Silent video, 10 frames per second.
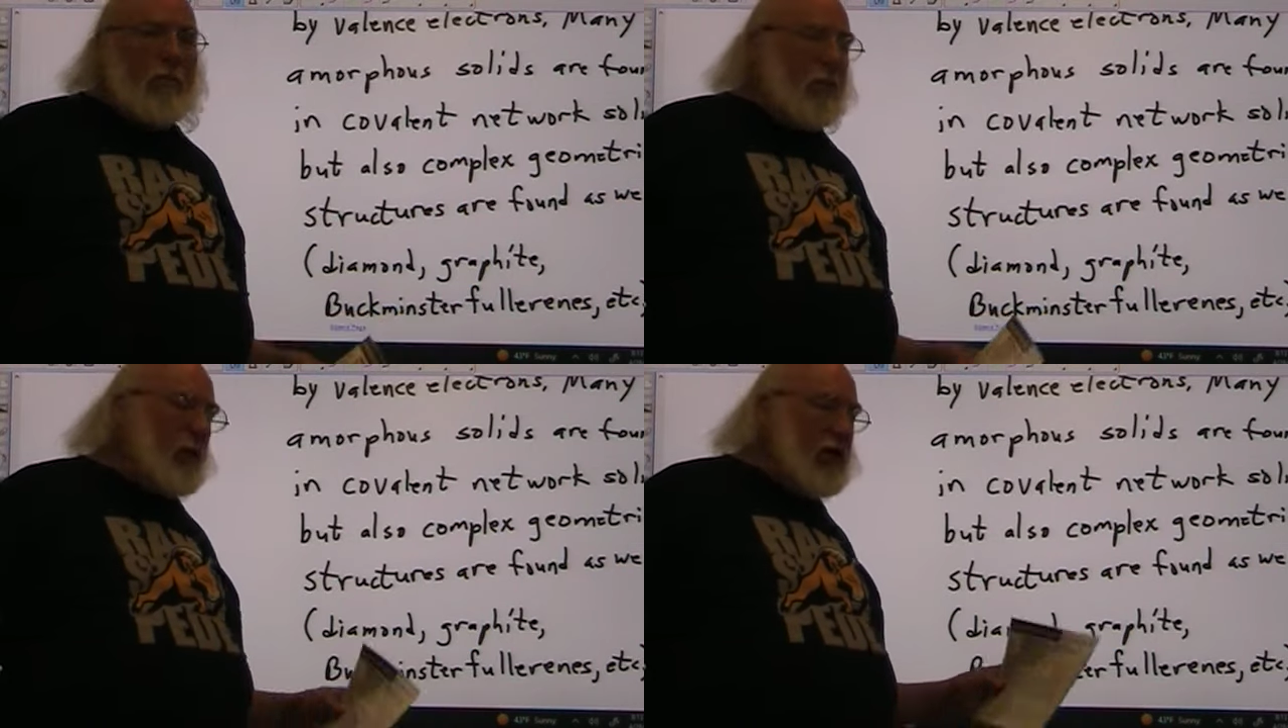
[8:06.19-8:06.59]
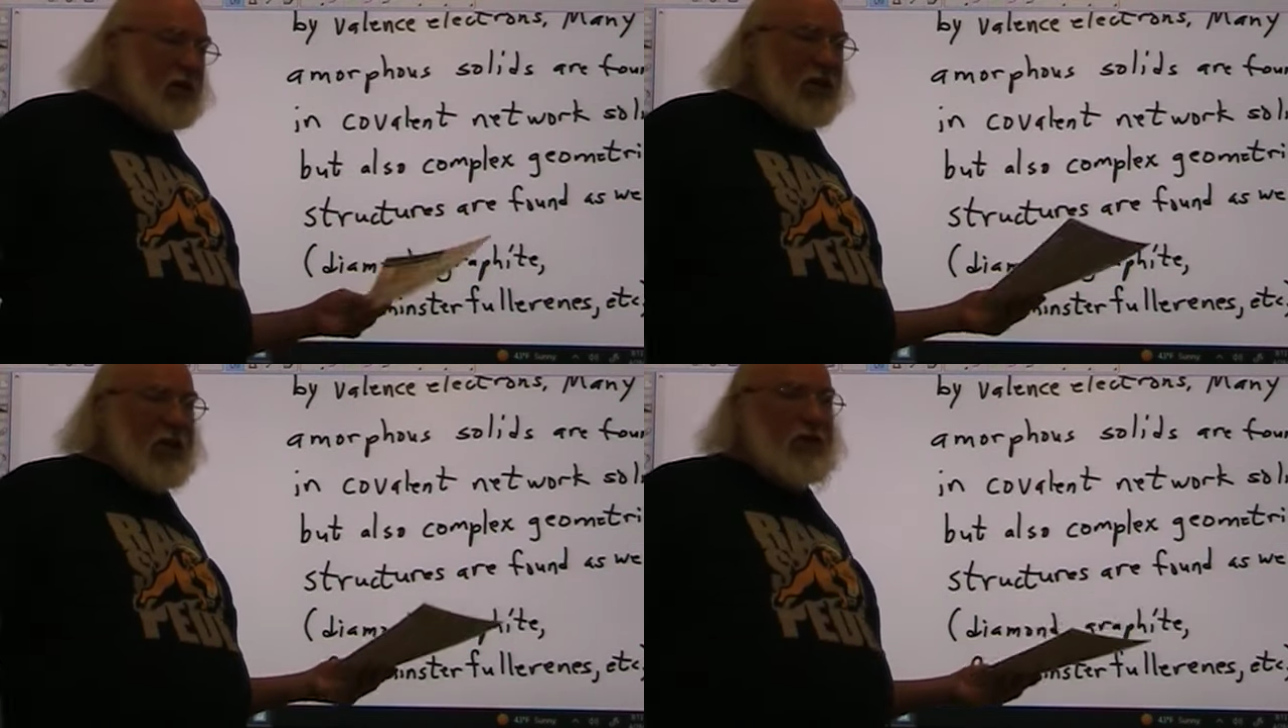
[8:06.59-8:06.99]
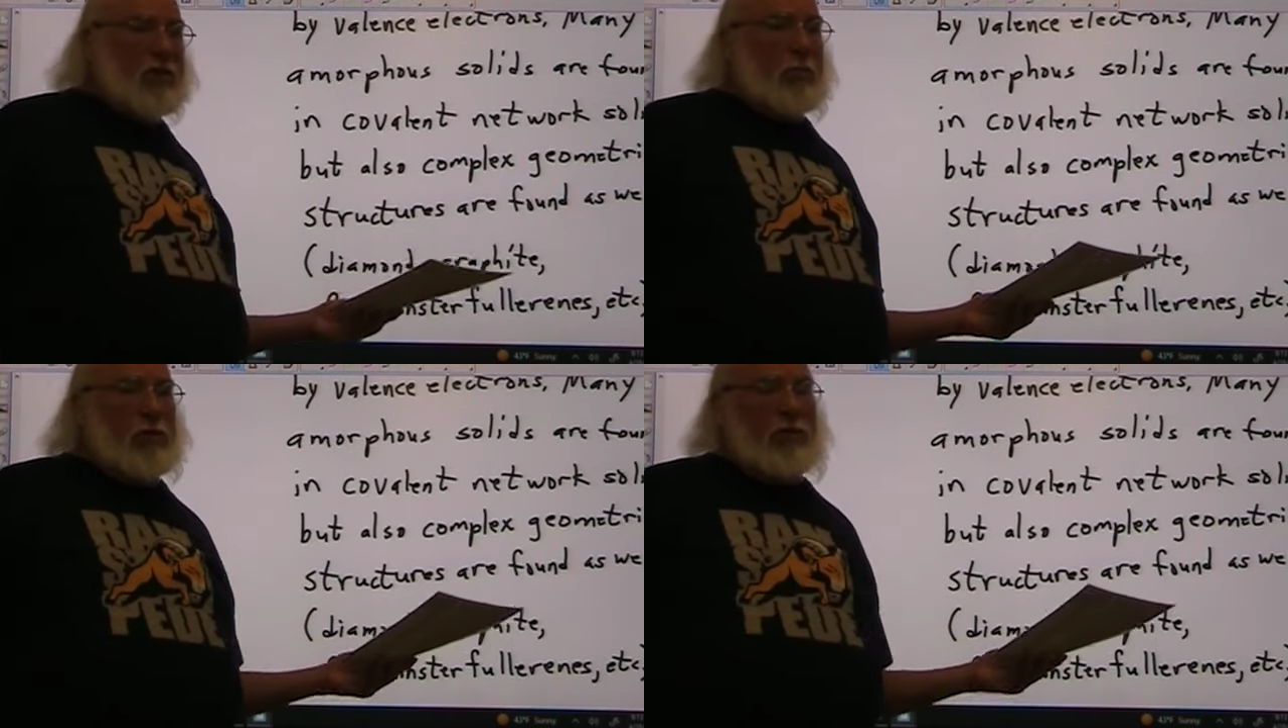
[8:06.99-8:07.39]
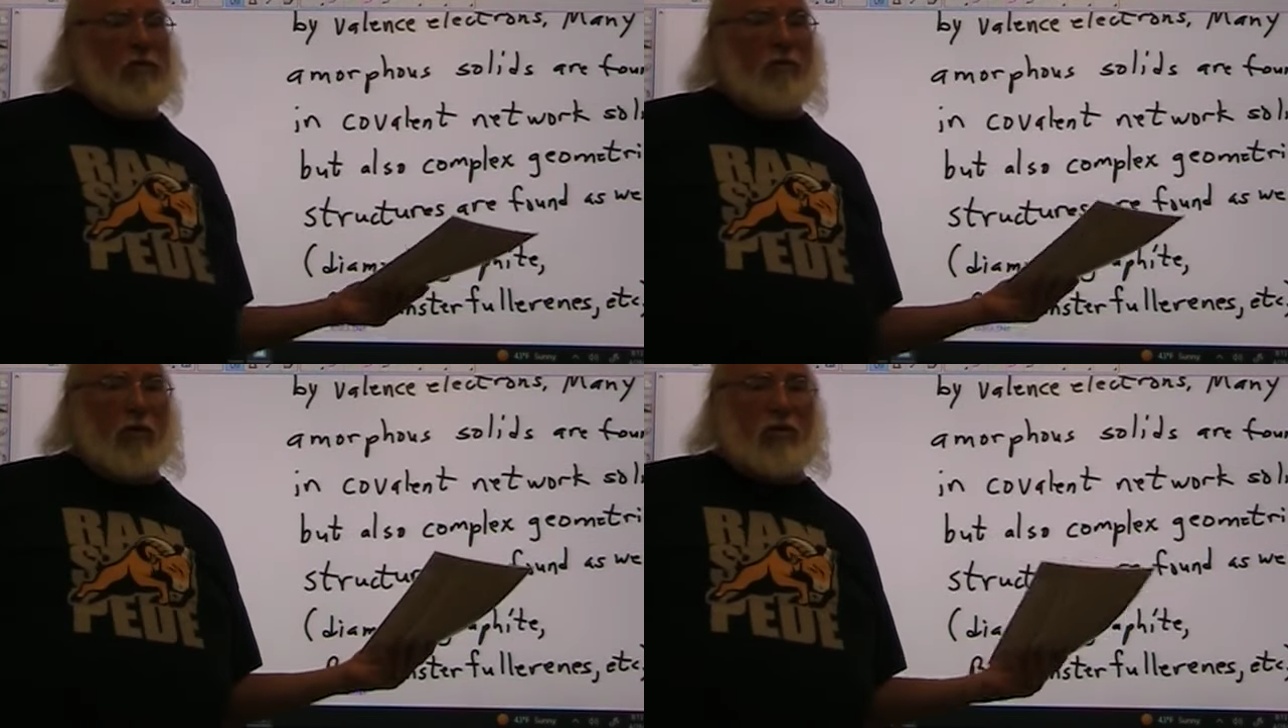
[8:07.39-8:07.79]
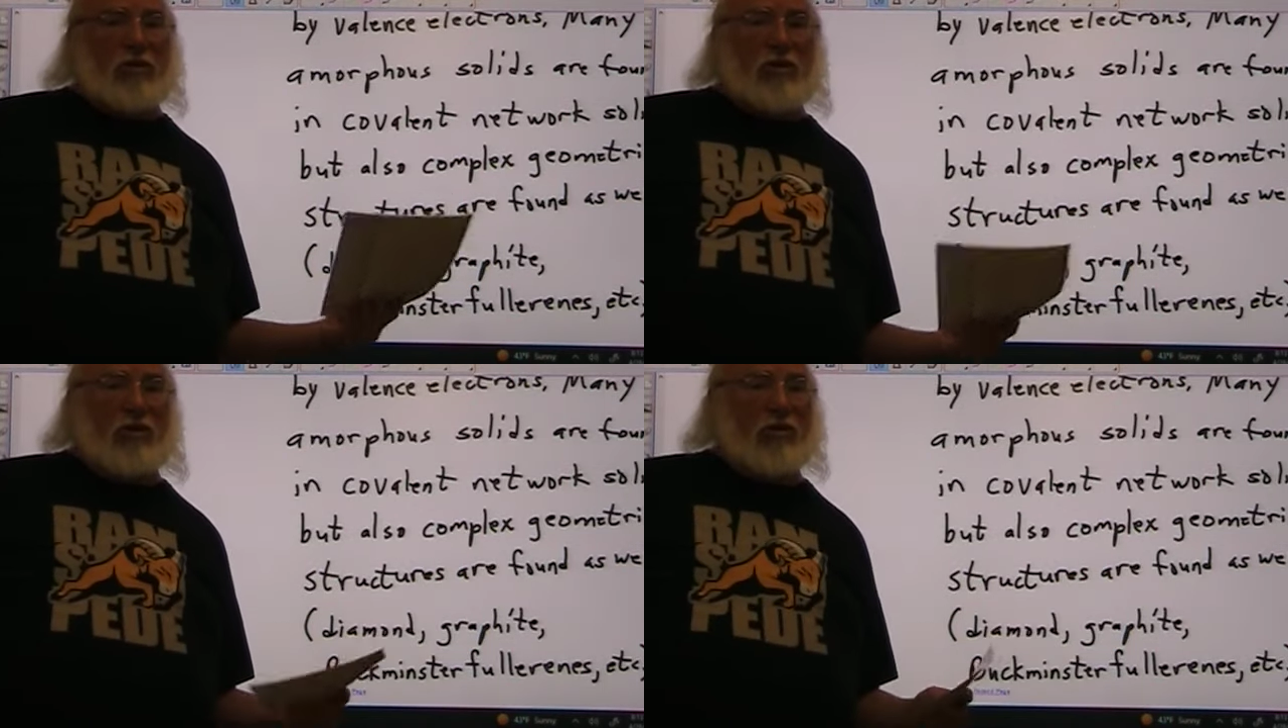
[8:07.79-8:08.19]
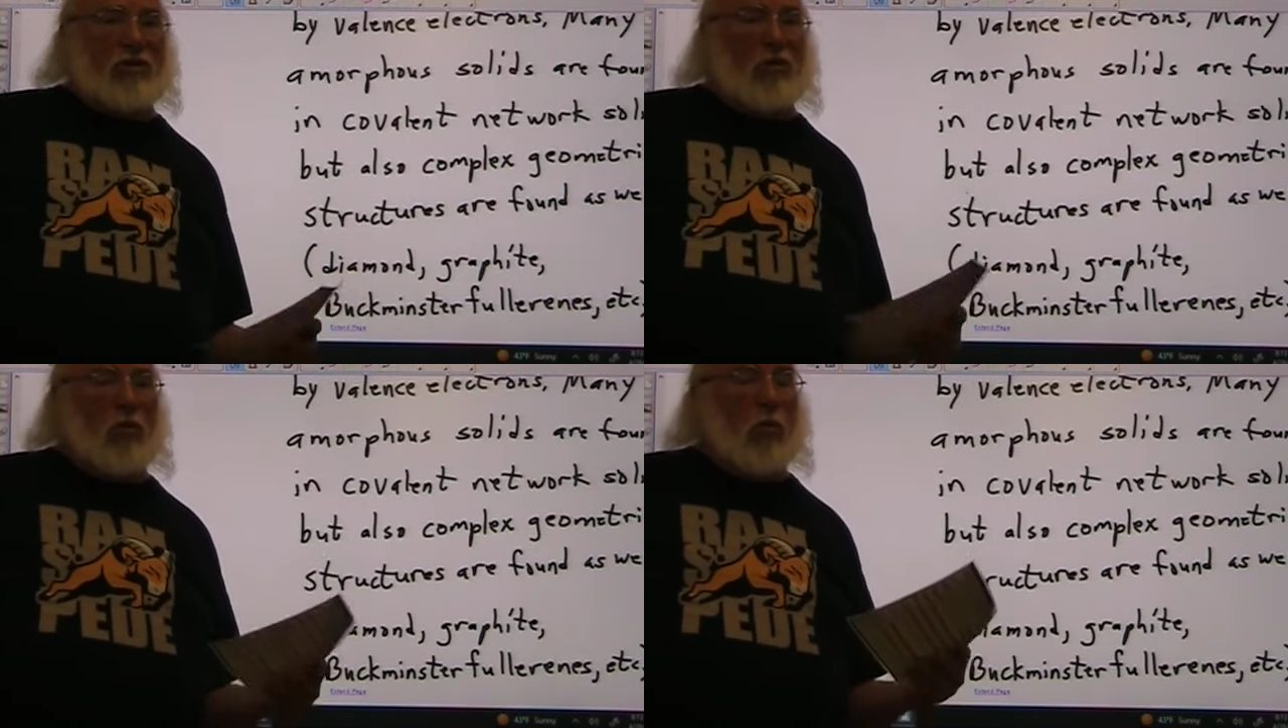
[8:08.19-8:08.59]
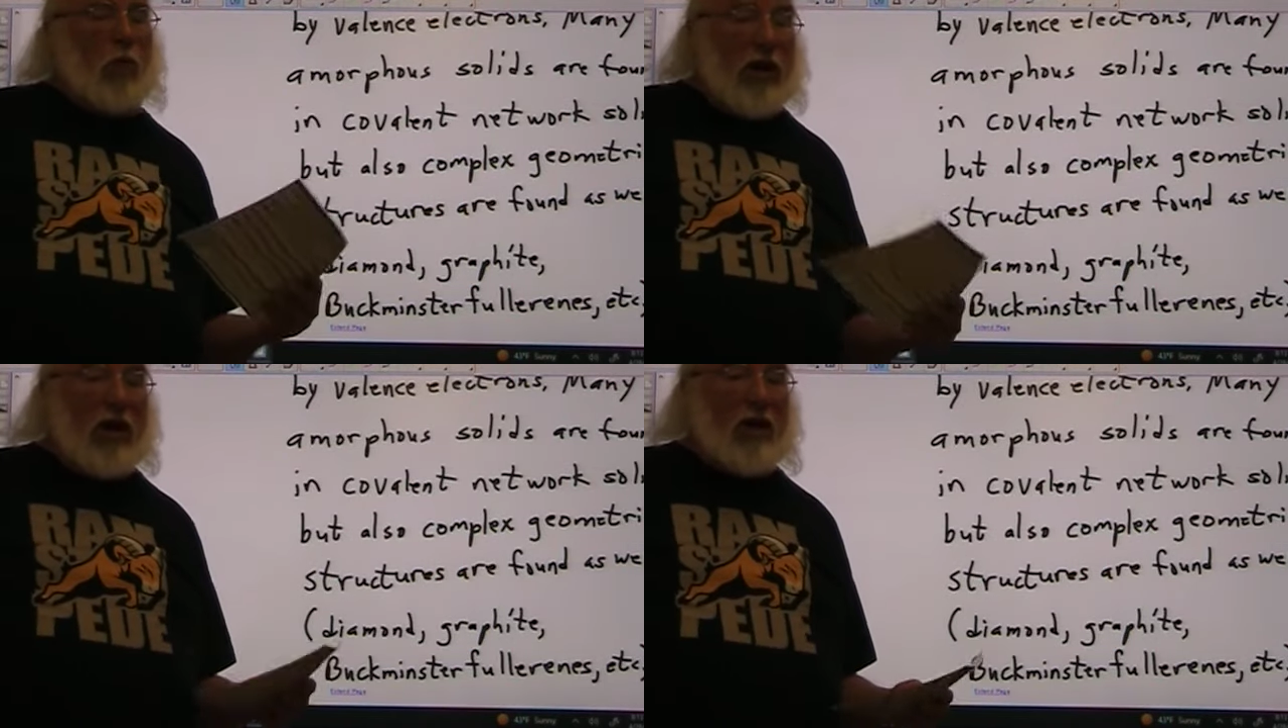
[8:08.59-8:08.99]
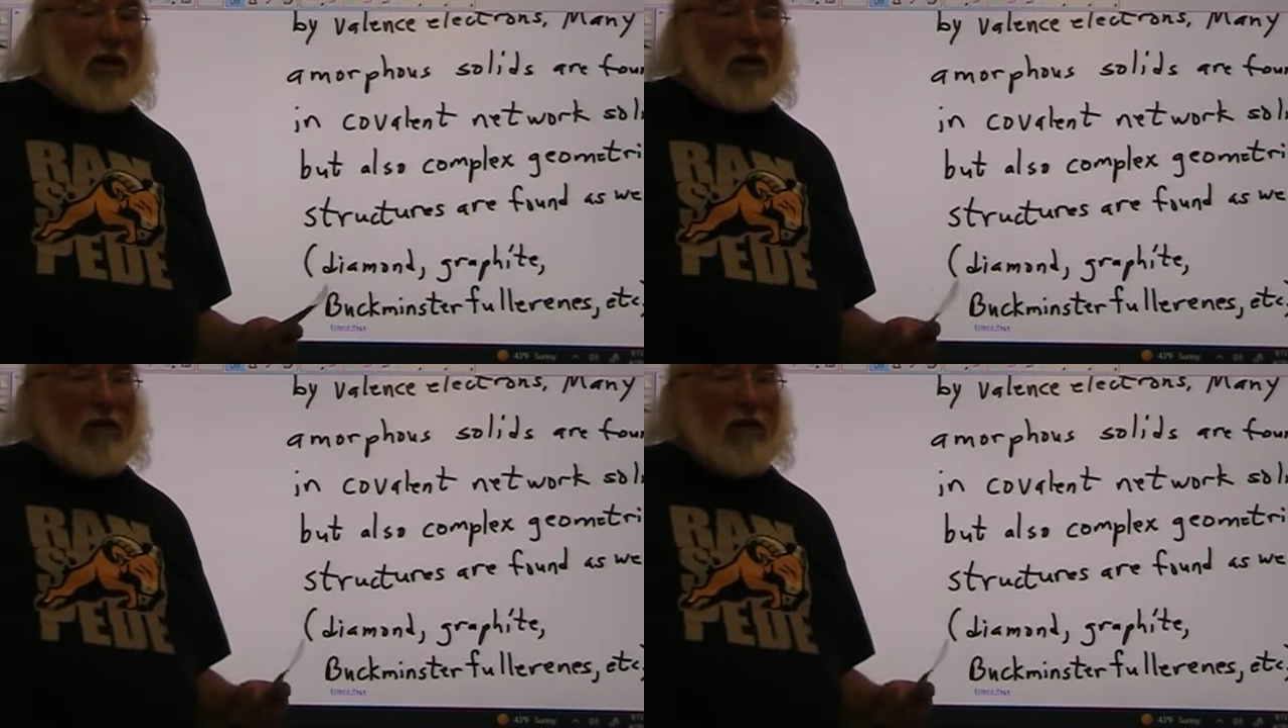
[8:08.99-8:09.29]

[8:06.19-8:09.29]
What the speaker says: But because the London dispersion forces are so weak,